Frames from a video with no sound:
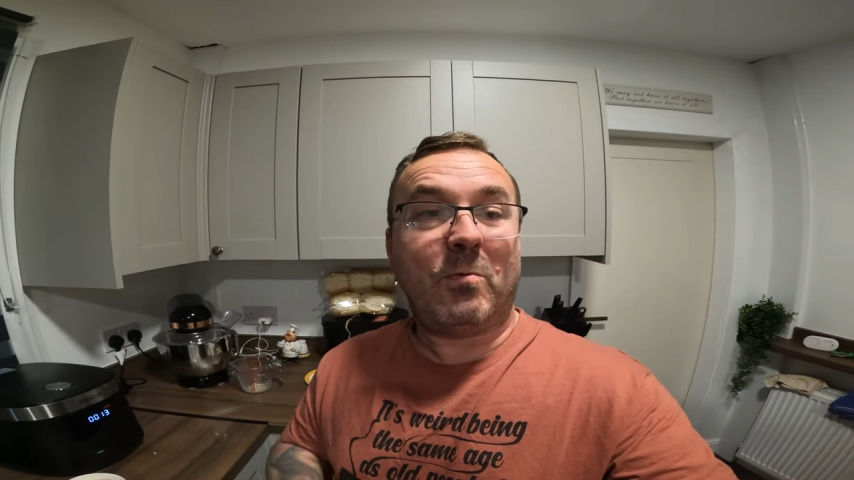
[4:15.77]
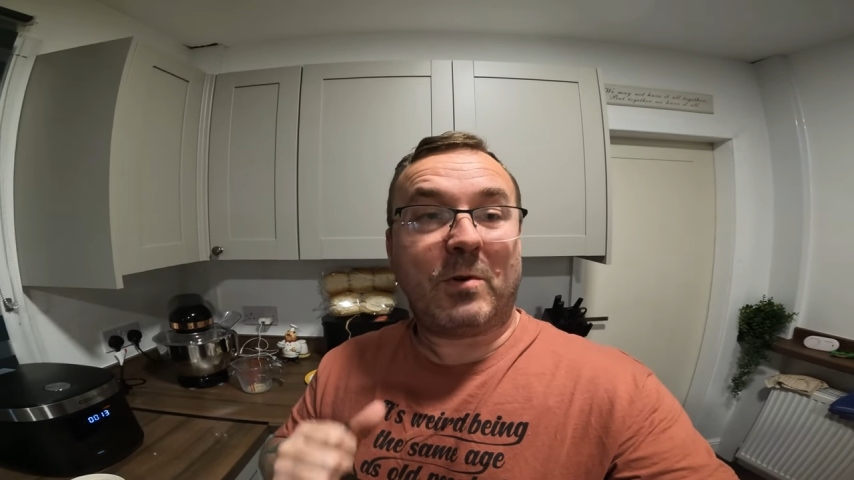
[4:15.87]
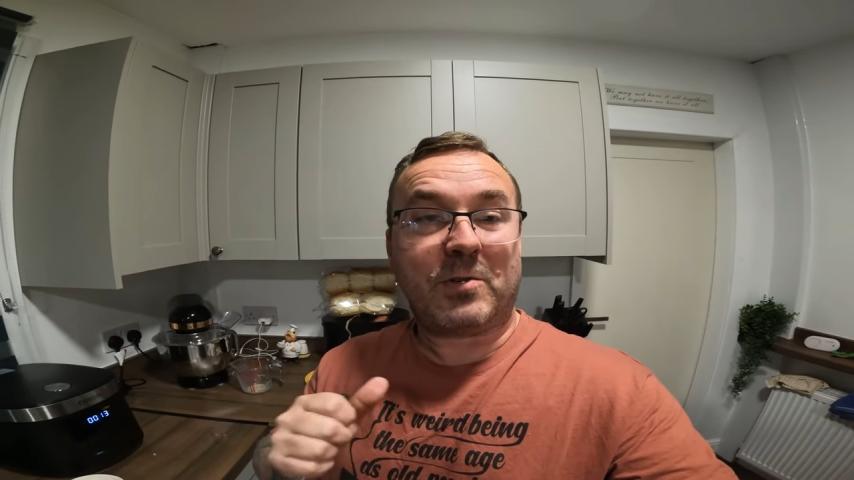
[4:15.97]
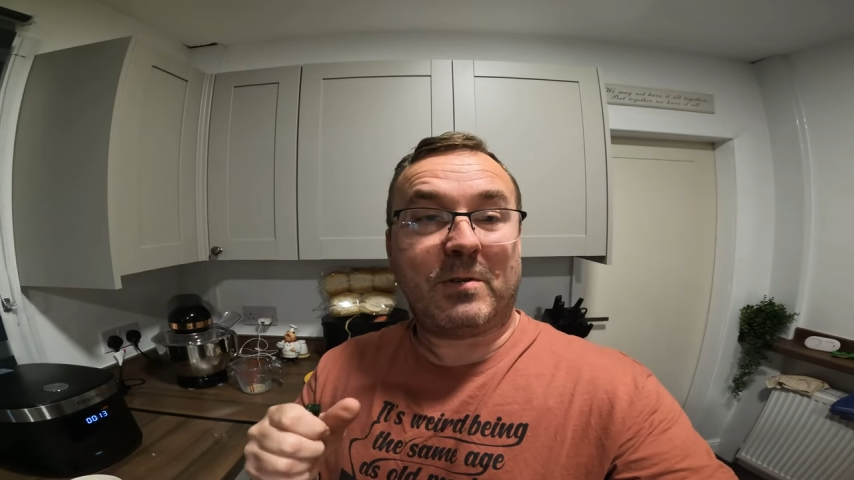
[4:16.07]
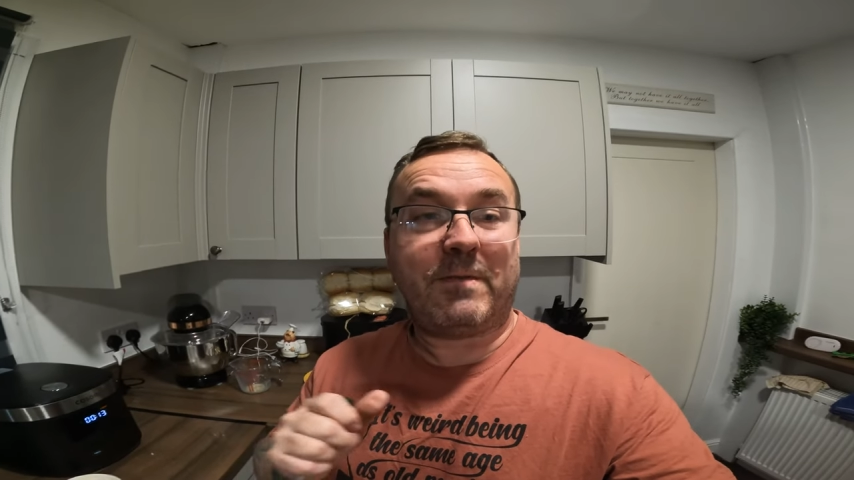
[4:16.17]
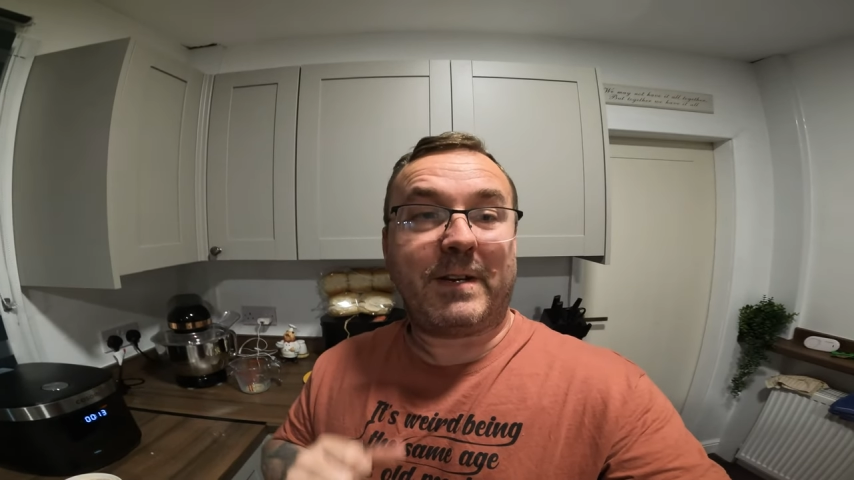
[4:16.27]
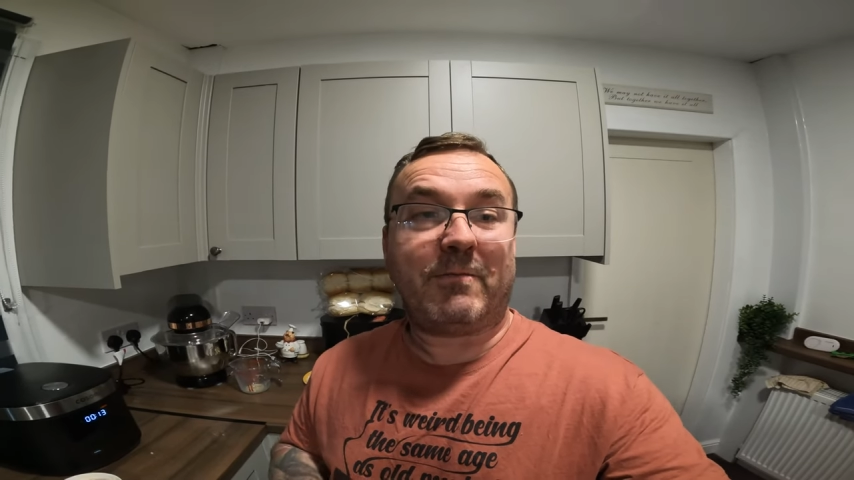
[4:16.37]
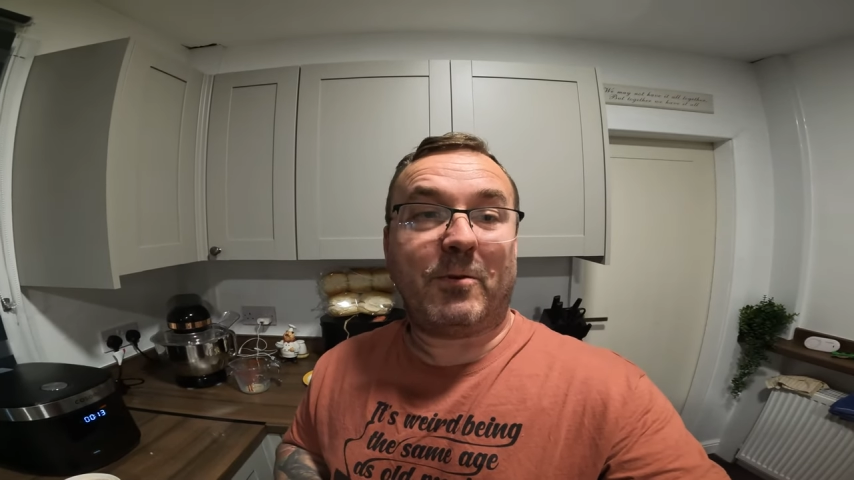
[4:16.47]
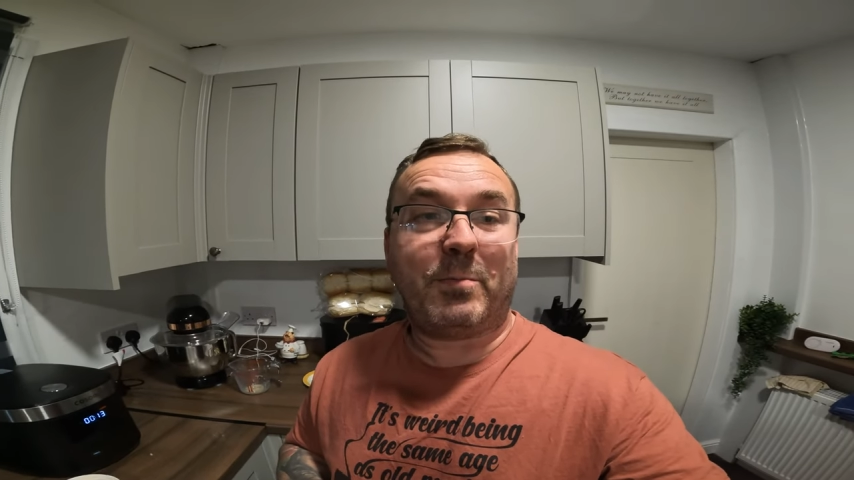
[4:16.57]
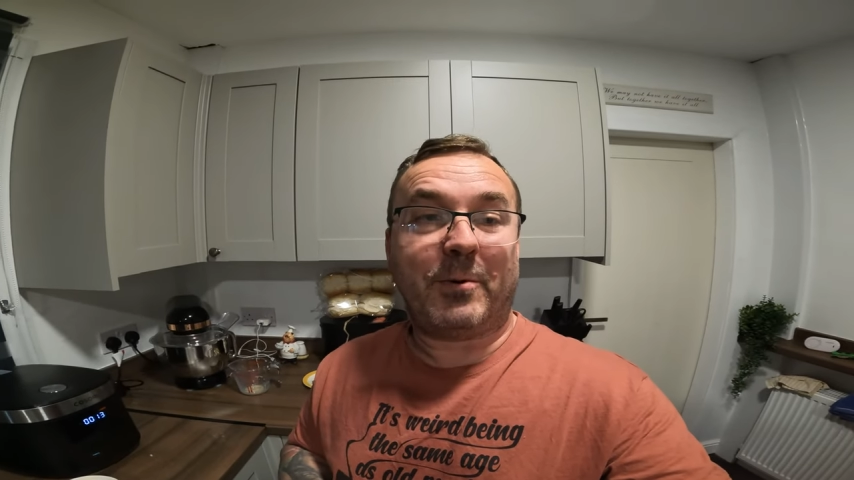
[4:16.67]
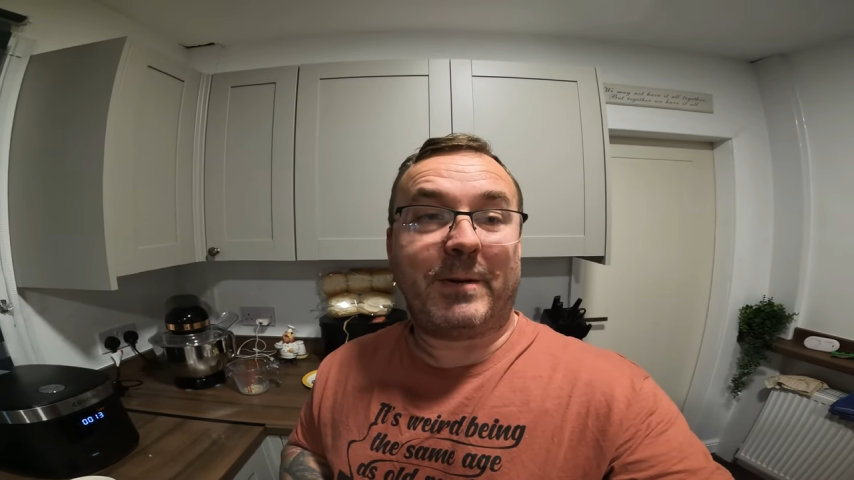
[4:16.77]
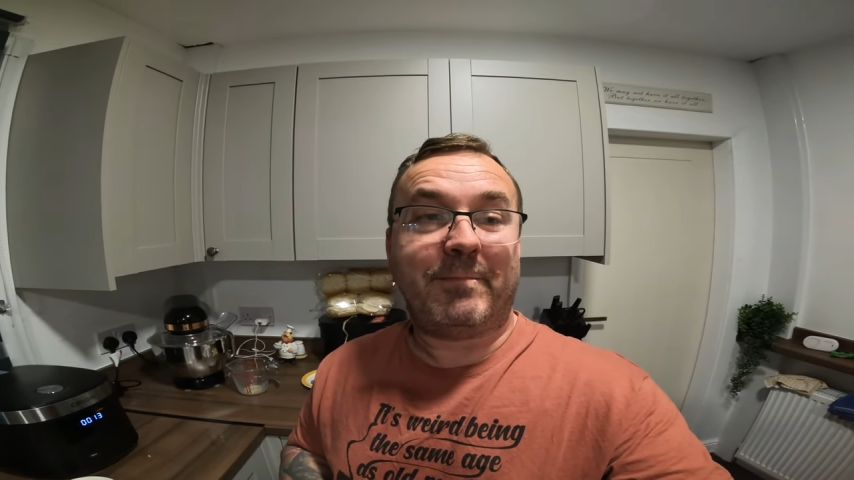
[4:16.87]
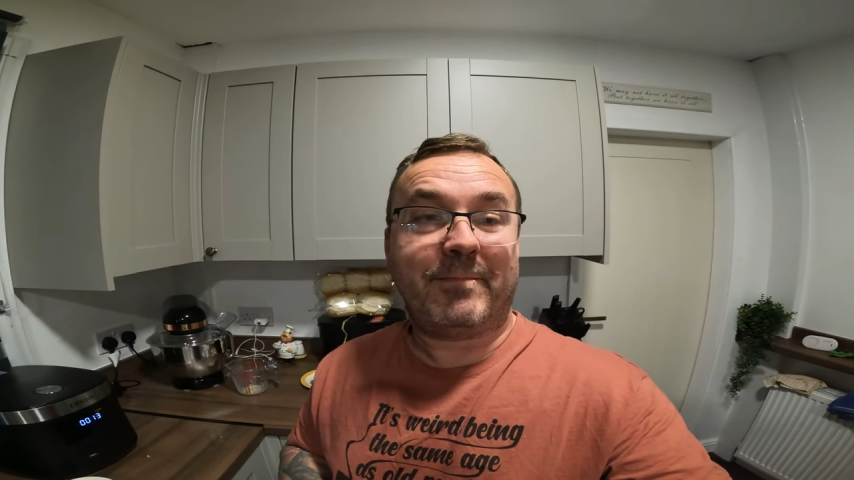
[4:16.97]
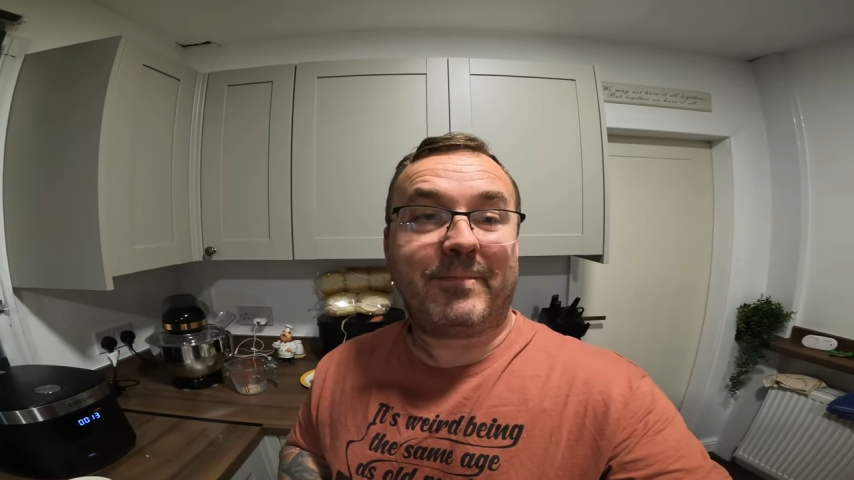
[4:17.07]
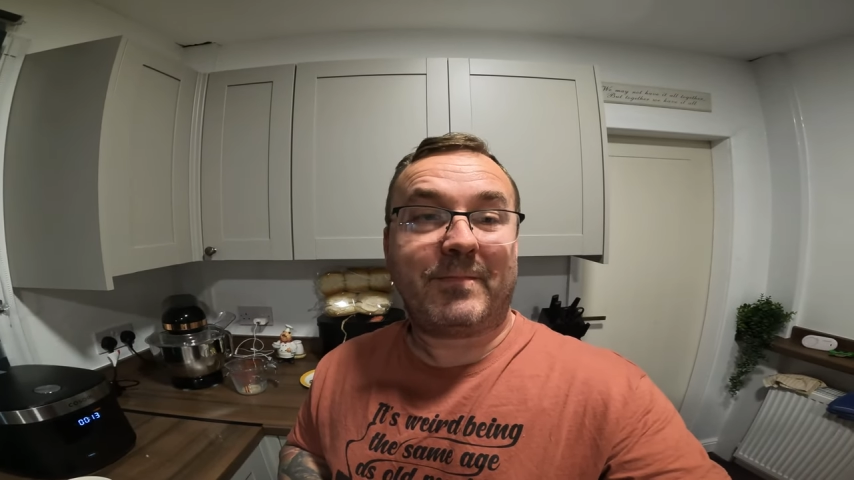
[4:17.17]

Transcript: what's your favourite pudding?